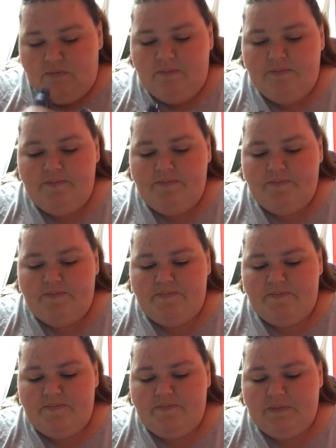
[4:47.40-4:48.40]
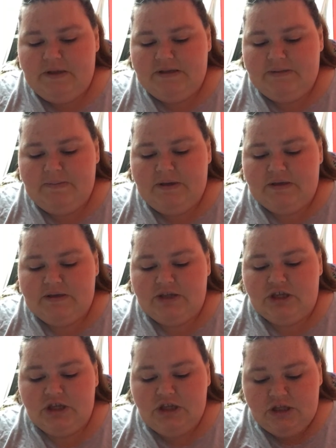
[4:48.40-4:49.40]
Mmm, that smells
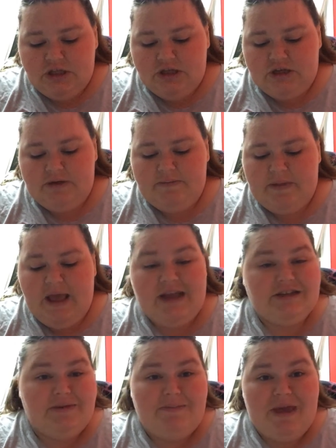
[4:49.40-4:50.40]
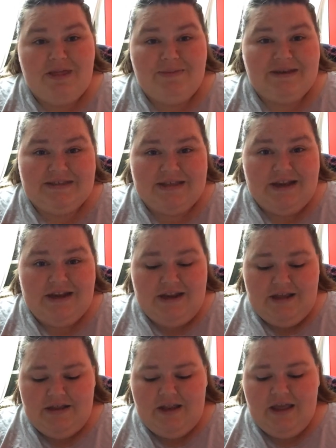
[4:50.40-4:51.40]
good. I actually bathed my son in
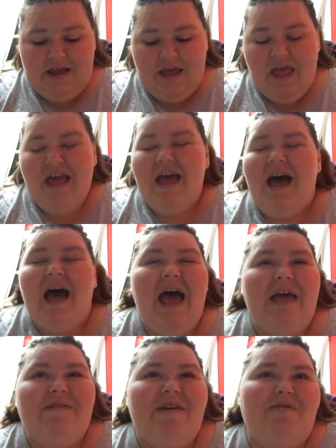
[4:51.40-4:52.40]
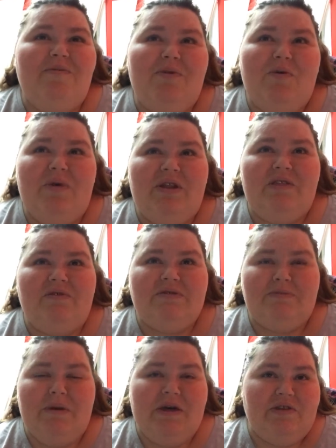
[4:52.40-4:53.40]
it. Like, I've never been one of those
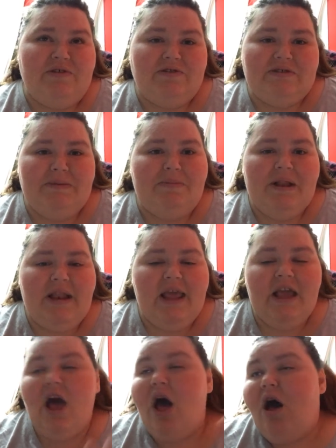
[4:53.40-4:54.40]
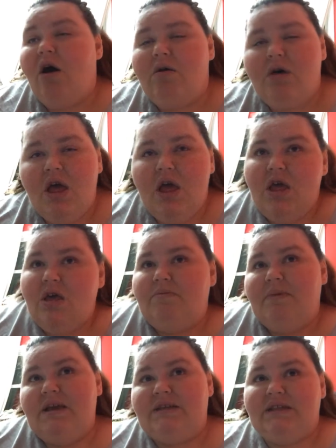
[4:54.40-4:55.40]
mothers that been like, oh,
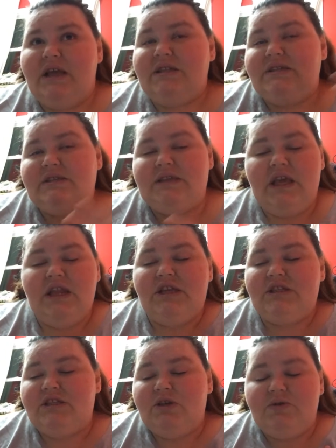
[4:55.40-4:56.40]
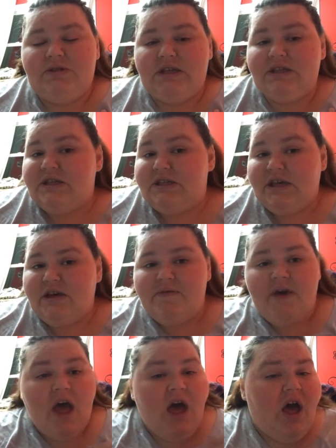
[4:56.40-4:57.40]
my son's skin is so sensitive,
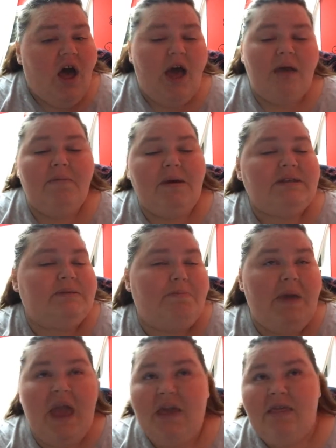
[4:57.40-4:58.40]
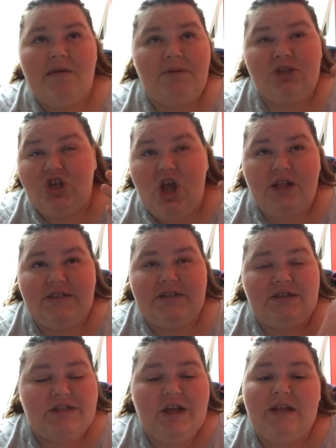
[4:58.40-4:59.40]
I must bathe him in Johnson
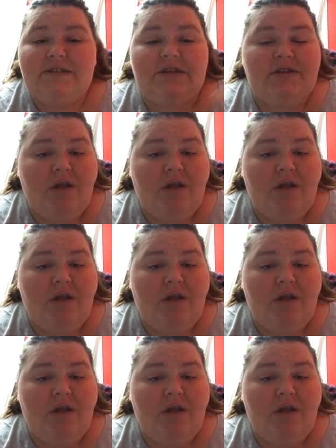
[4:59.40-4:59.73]
and Johnson.